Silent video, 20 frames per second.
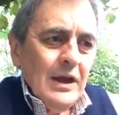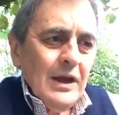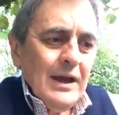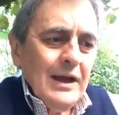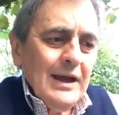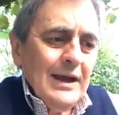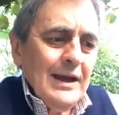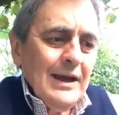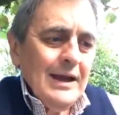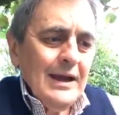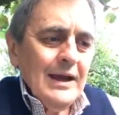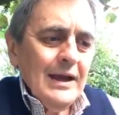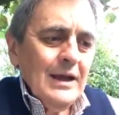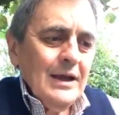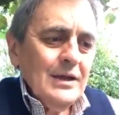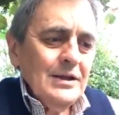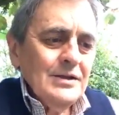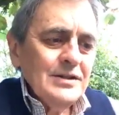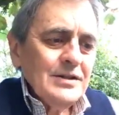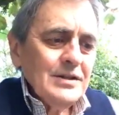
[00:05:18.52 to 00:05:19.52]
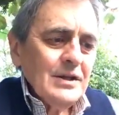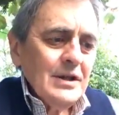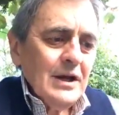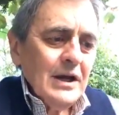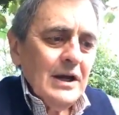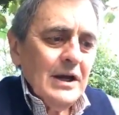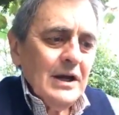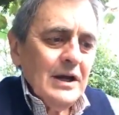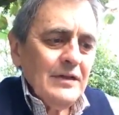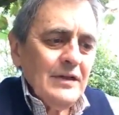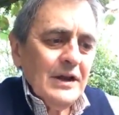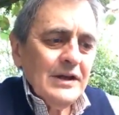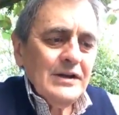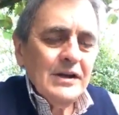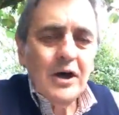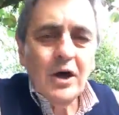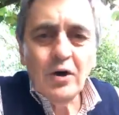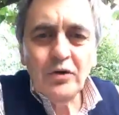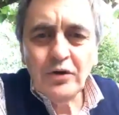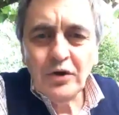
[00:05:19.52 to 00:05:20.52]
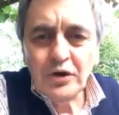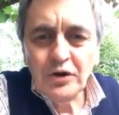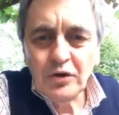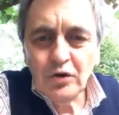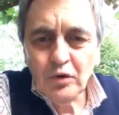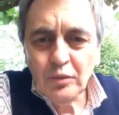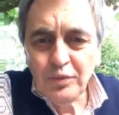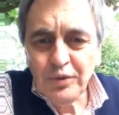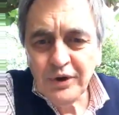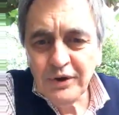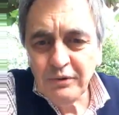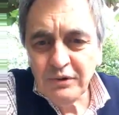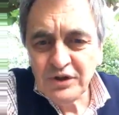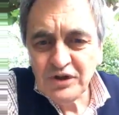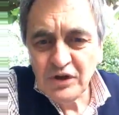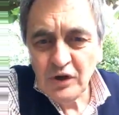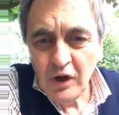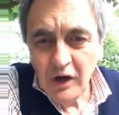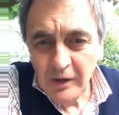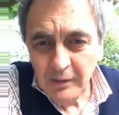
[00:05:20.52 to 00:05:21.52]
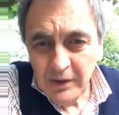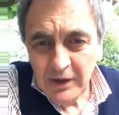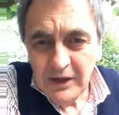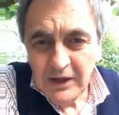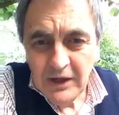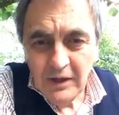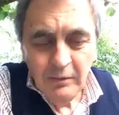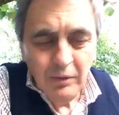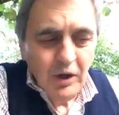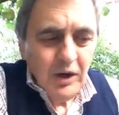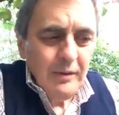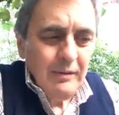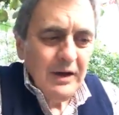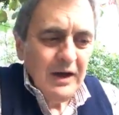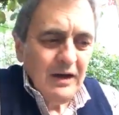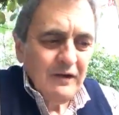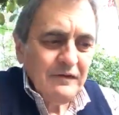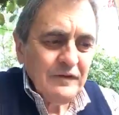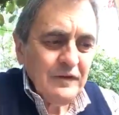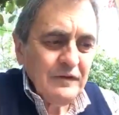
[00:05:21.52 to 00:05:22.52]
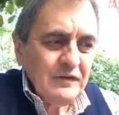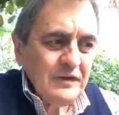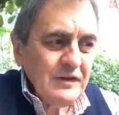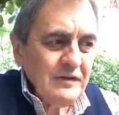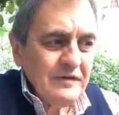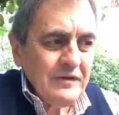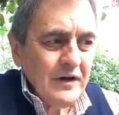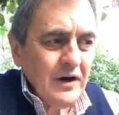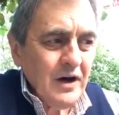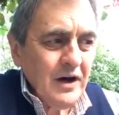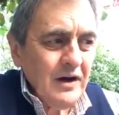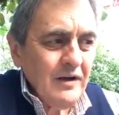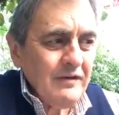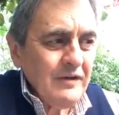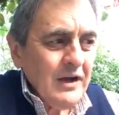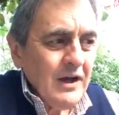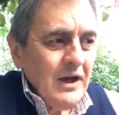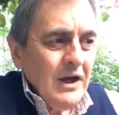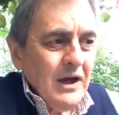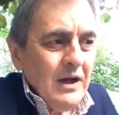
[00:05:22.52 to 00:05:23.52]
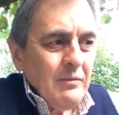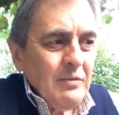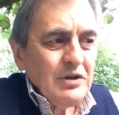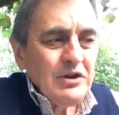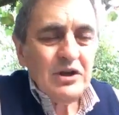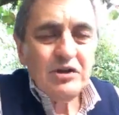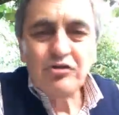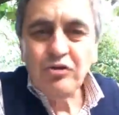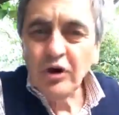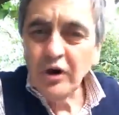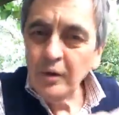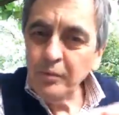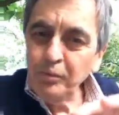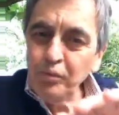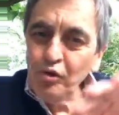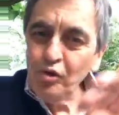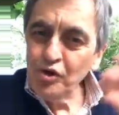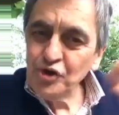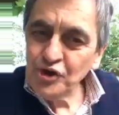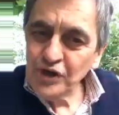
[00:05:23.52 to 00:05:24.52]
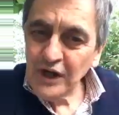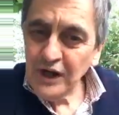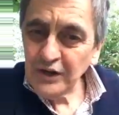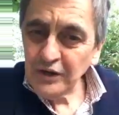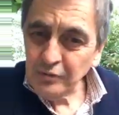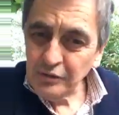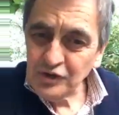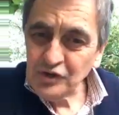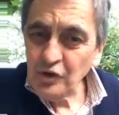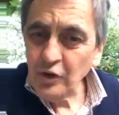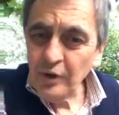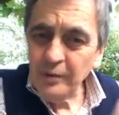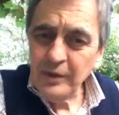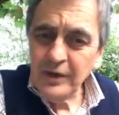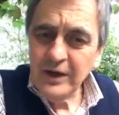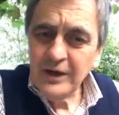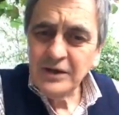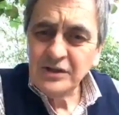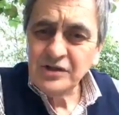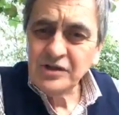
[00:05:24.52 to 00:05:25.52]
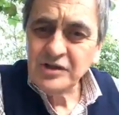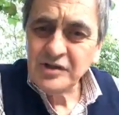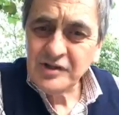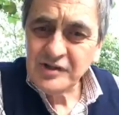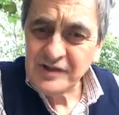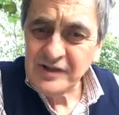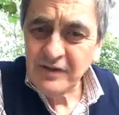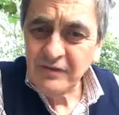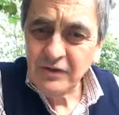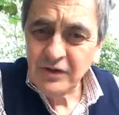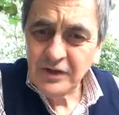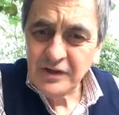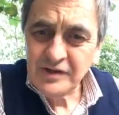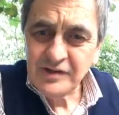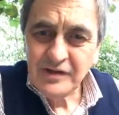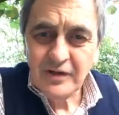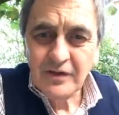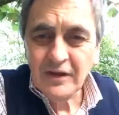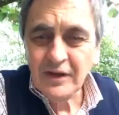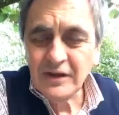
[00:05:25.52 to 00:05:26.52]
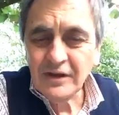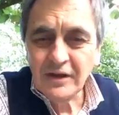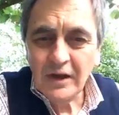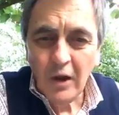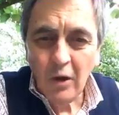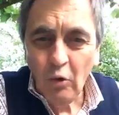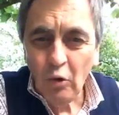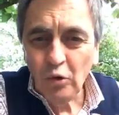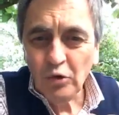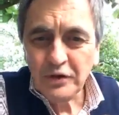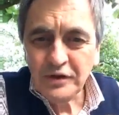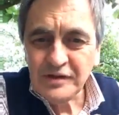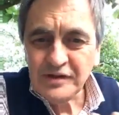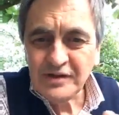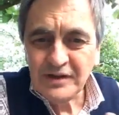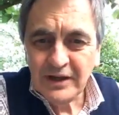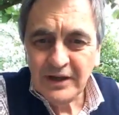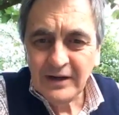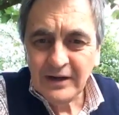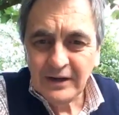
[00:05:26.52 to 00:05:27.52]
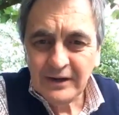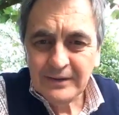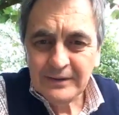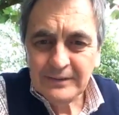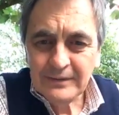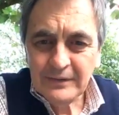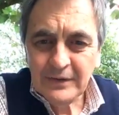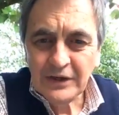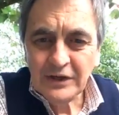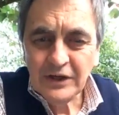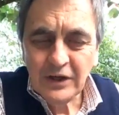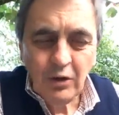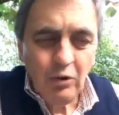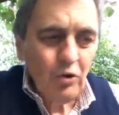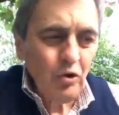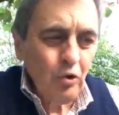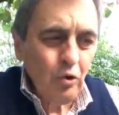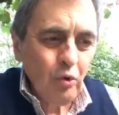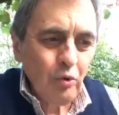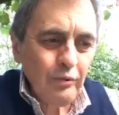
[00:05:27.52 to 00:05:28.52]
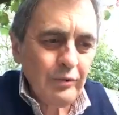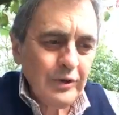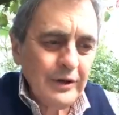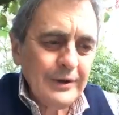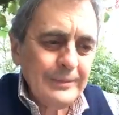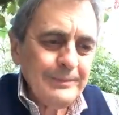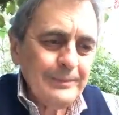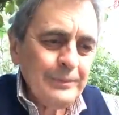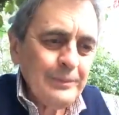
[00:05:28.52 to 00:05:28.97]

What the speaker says: And they know that you're pre-retirement now by about 55, but they're trying to push out the retirement age to 70. So they know all this data. They know it all, right?